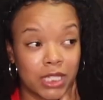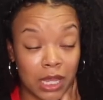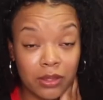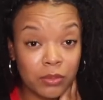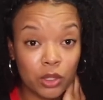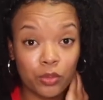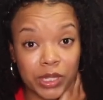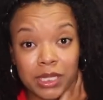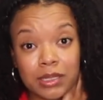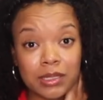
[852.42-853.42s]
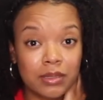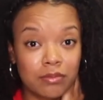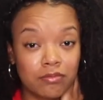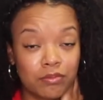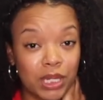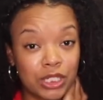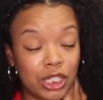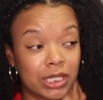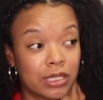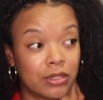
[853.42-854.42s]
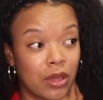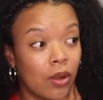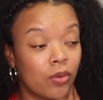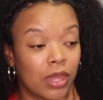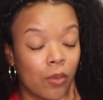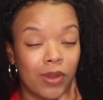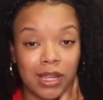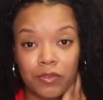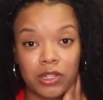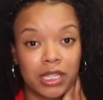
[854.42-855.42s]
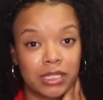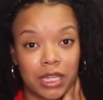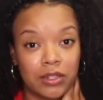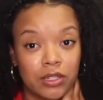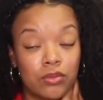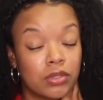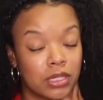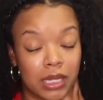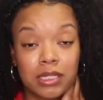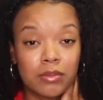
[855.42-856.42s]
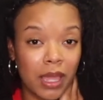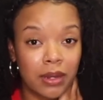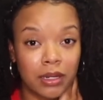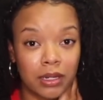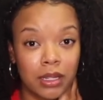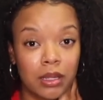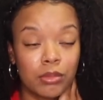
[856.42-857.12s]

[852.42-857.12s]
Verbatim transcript: Tell them your wins but just know that whatever they say to you doesn't matter.